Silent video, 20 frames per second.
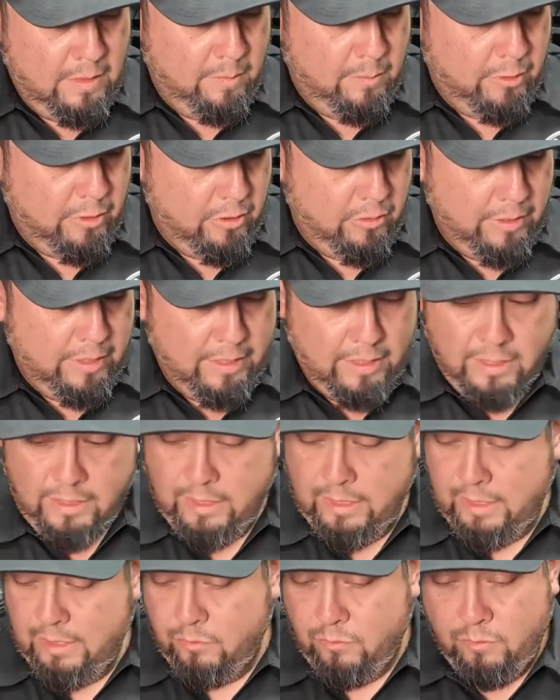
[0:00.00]
I'm going to go ahead
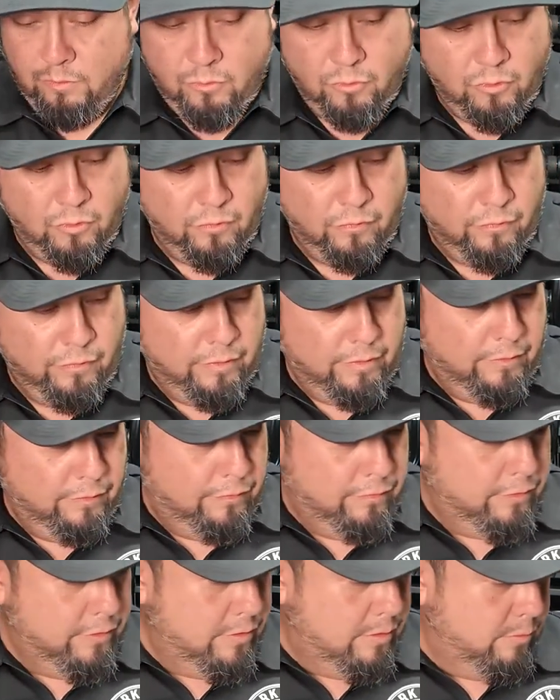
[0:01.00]
and remove the
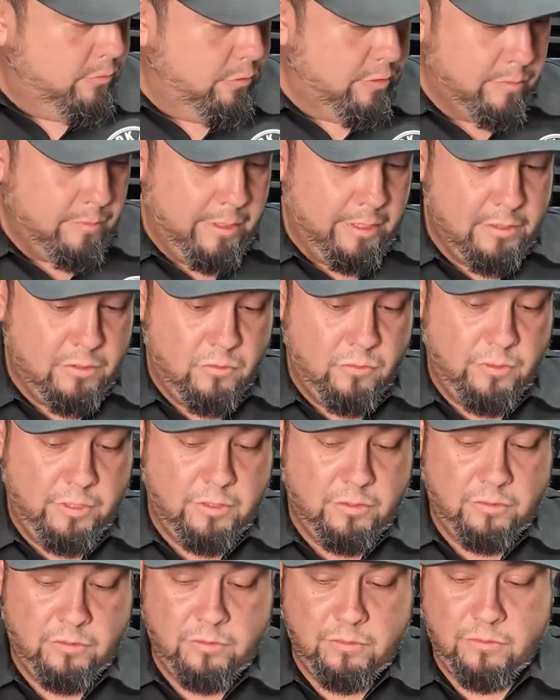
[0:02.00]
film with my
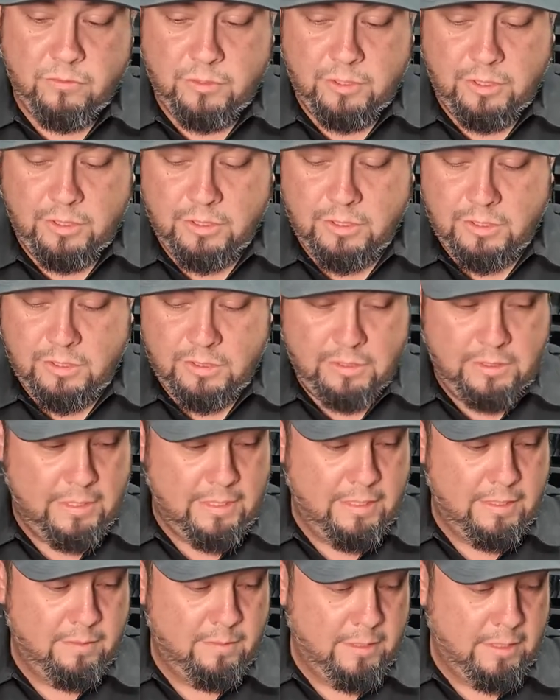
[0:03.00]
tweezers, which I just
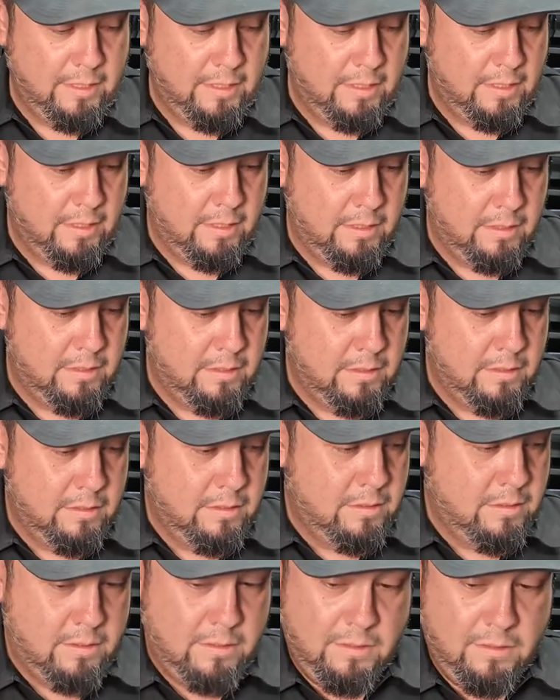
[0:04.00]
had in my hand.
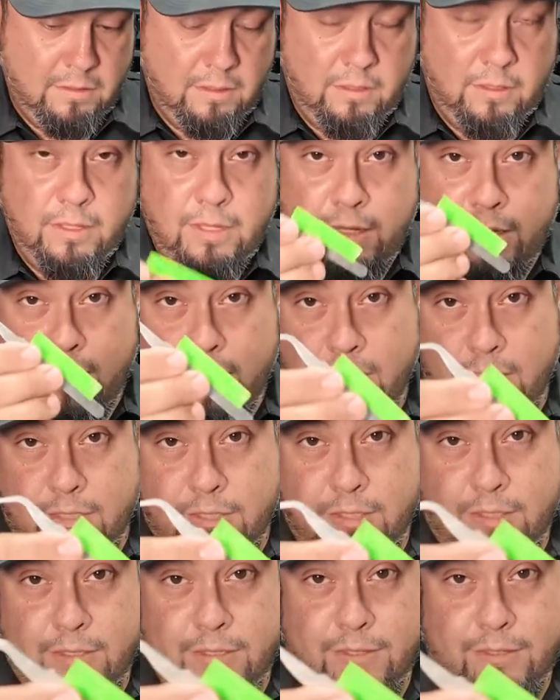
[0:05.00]

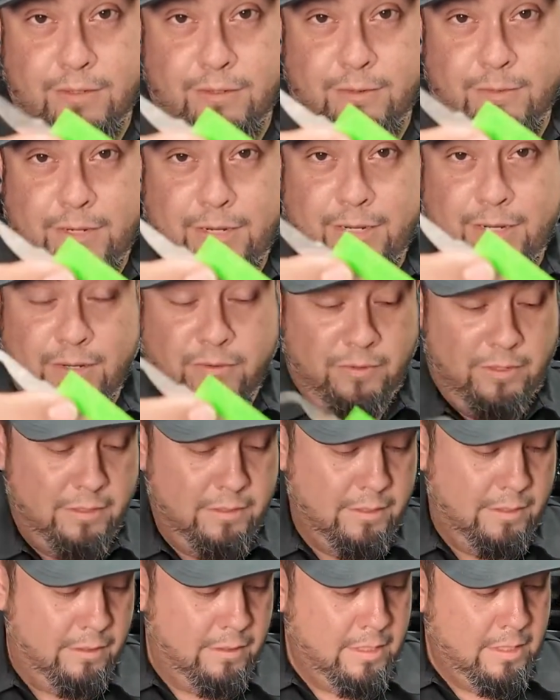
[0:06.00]
Actually, they're in my hand right
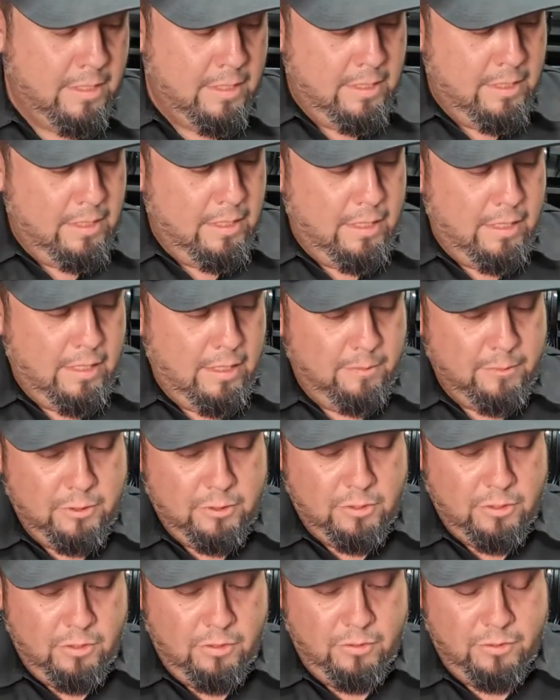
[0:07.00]
there.
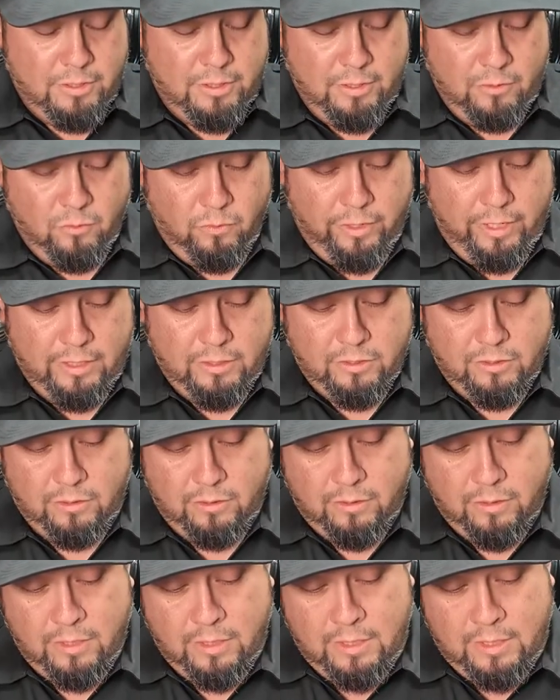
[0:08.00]
Let's use the
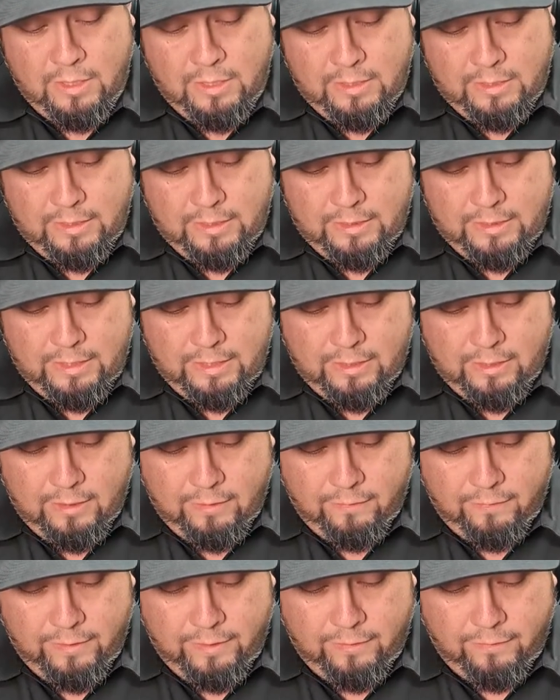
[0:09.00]
razor to take
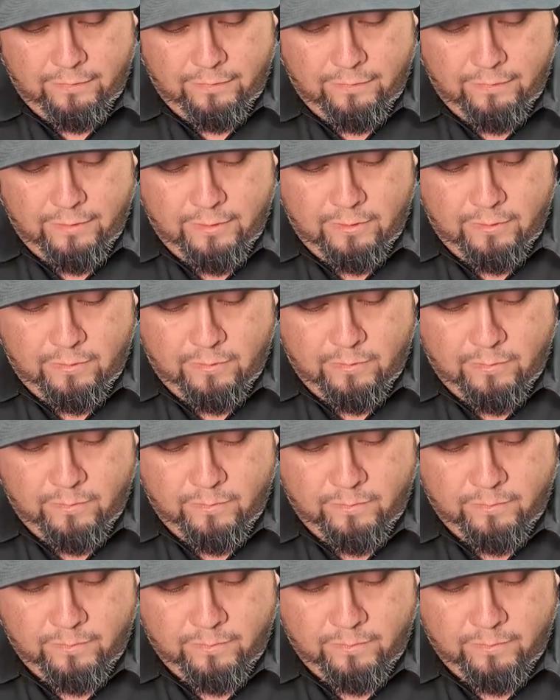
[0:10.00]
off that film.